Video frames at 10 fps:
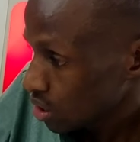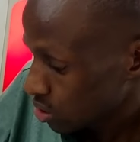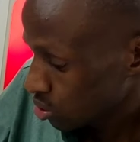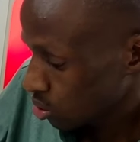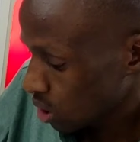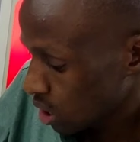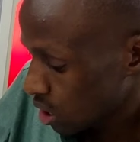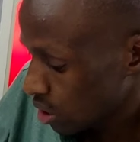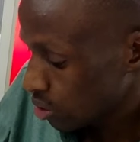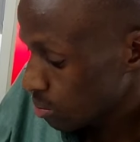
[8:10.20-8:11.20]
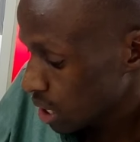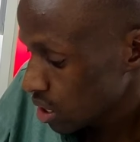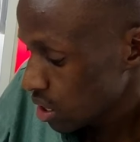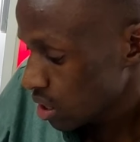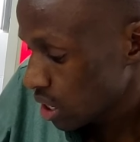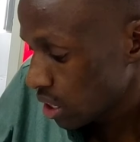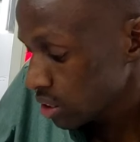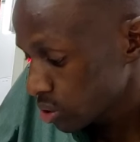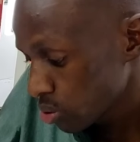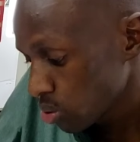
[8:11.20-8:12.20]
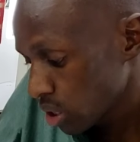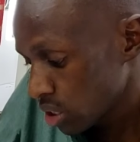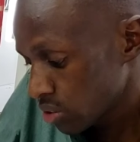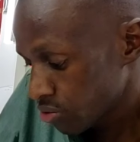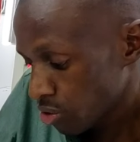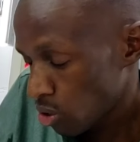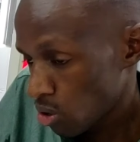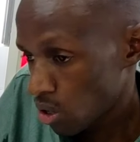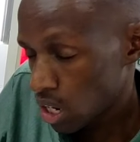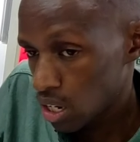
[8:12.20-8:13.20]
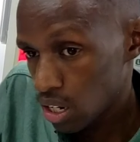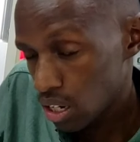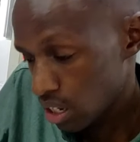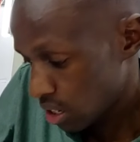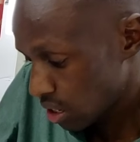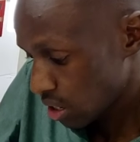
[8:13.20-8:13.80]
So normally the S2 is for